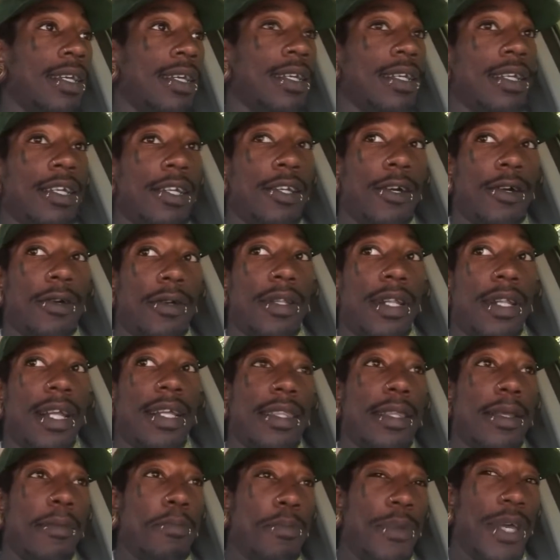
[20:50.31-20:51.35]
You know,
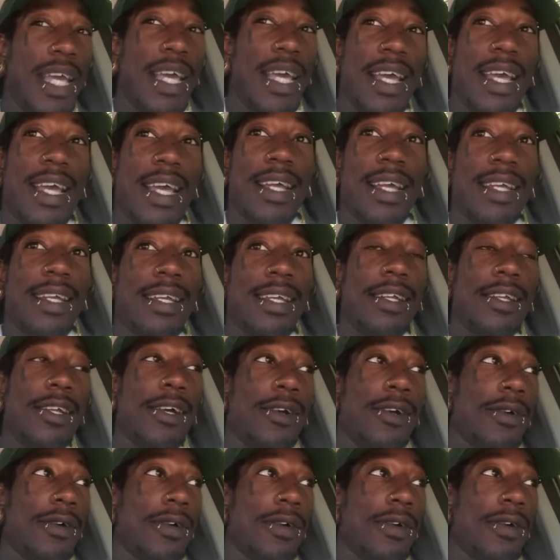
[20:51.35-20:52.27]
nothing big, you know,